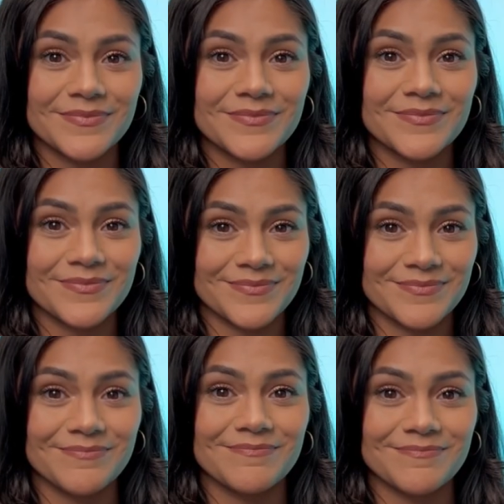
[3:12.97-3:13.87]

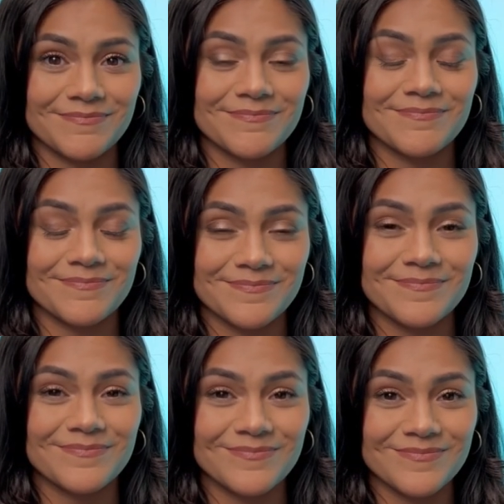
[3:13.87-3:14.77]

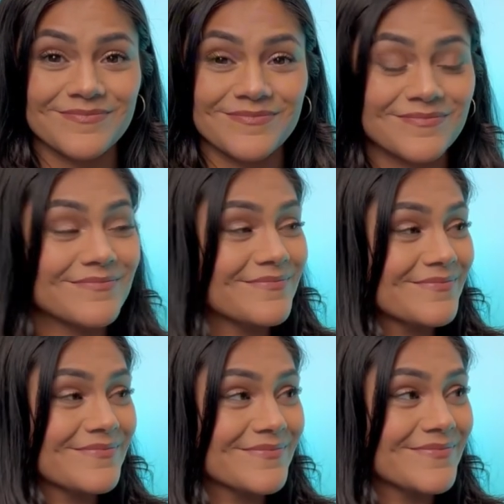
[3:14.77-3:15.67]

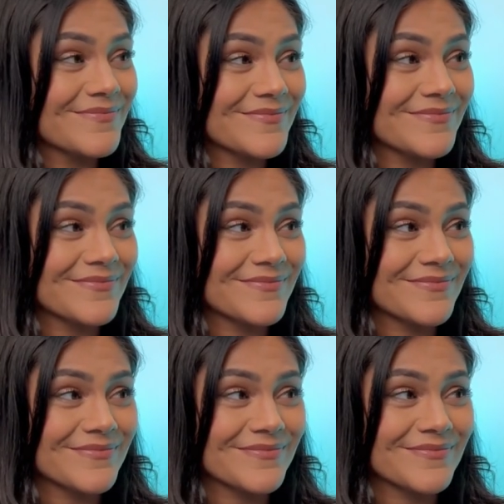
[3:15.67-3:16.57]

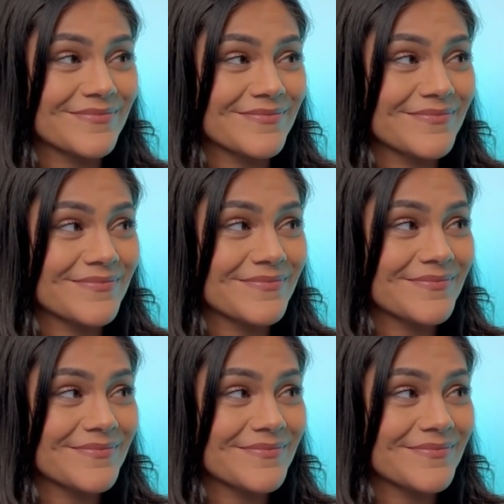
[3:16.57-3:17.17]
No words are spoken by the person on screen.